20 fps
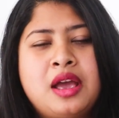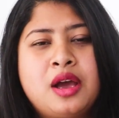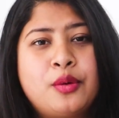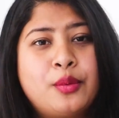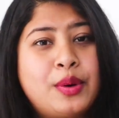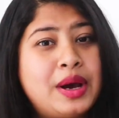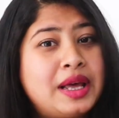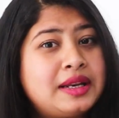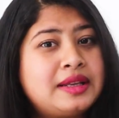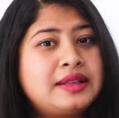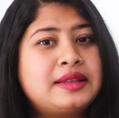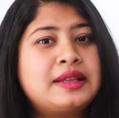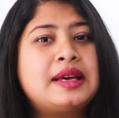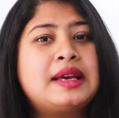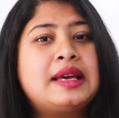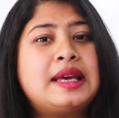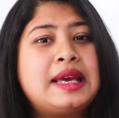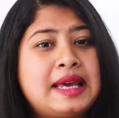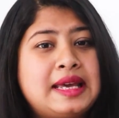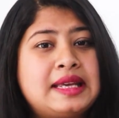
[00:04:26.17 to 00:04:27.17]
Well, in
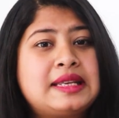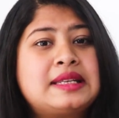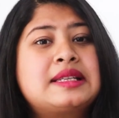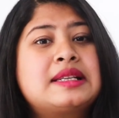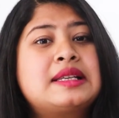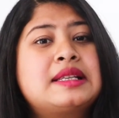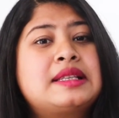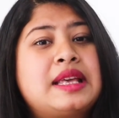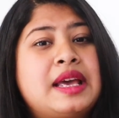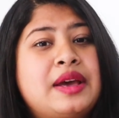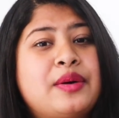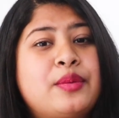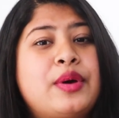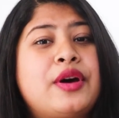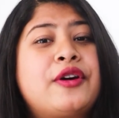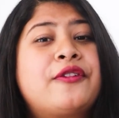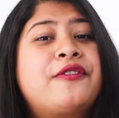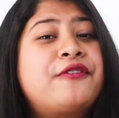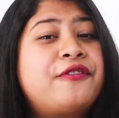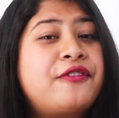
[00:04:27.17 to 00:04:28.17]
the end, there
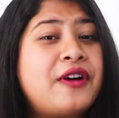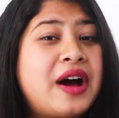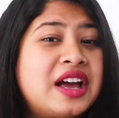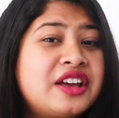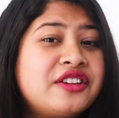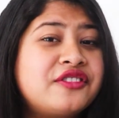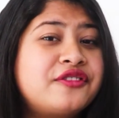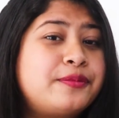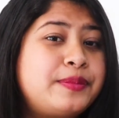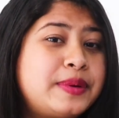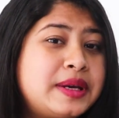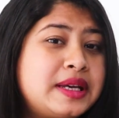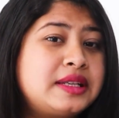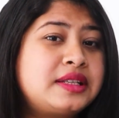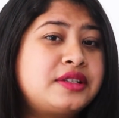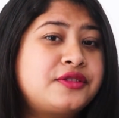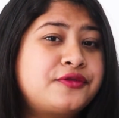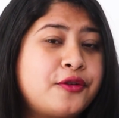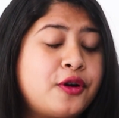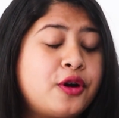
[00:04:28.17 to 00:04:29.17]
were 5
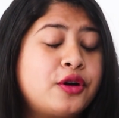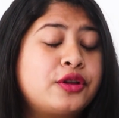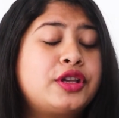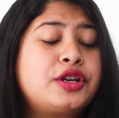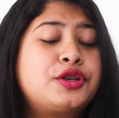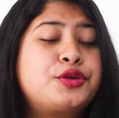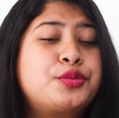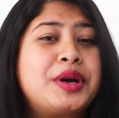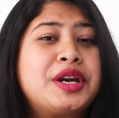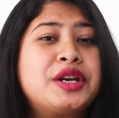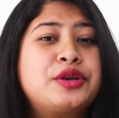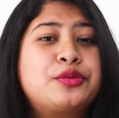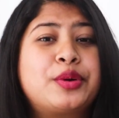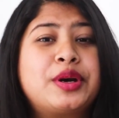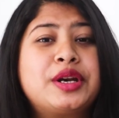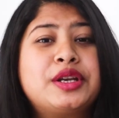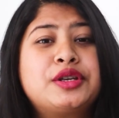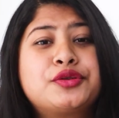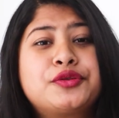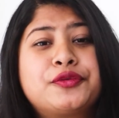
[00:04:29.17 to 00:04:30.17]
bids for the
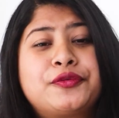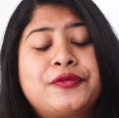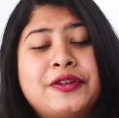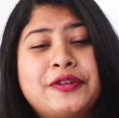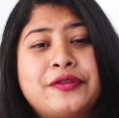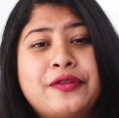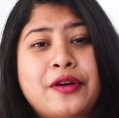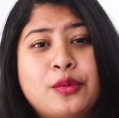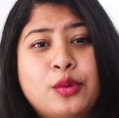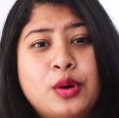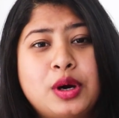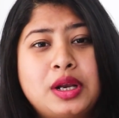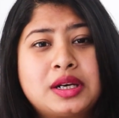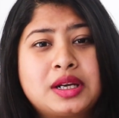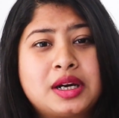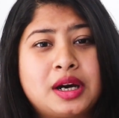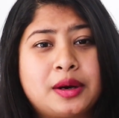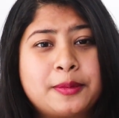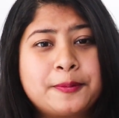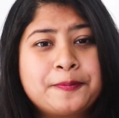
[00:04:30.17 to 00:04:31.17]
2022 FIFA
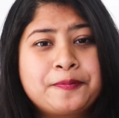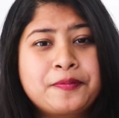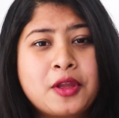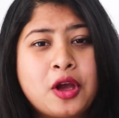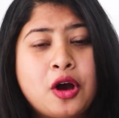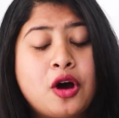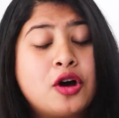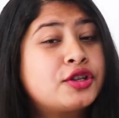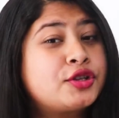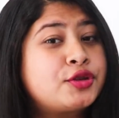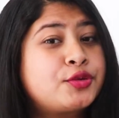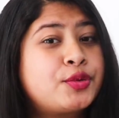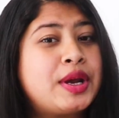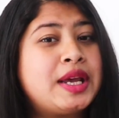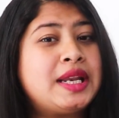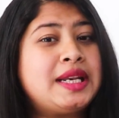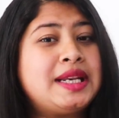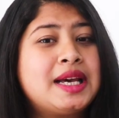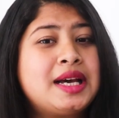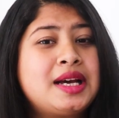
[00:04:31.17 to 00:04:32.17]
World Cup:
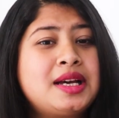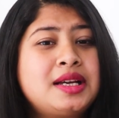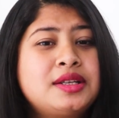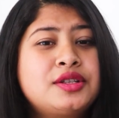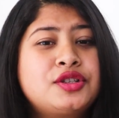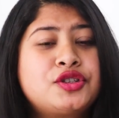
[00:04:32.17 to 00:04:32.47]
Australia,